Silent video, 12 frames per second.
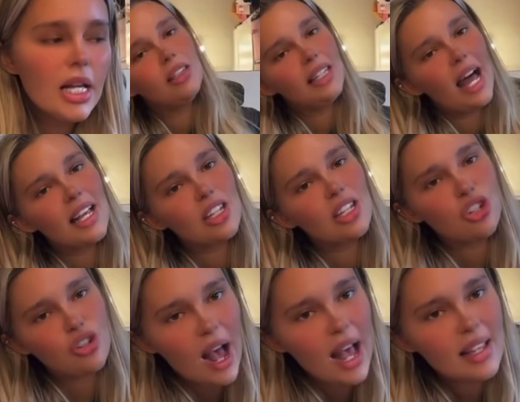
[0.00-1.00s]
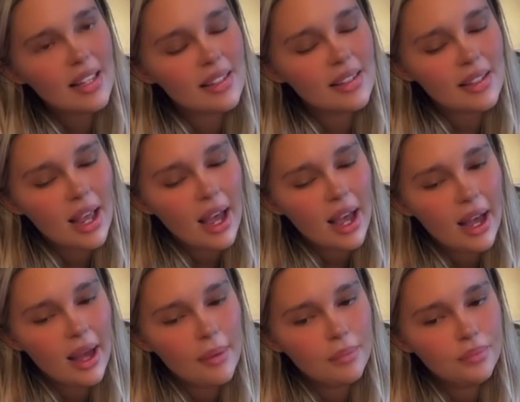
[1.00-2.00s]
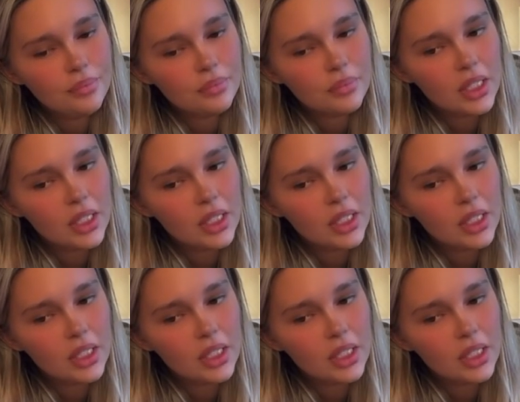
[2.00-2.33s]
Less stressed. I'm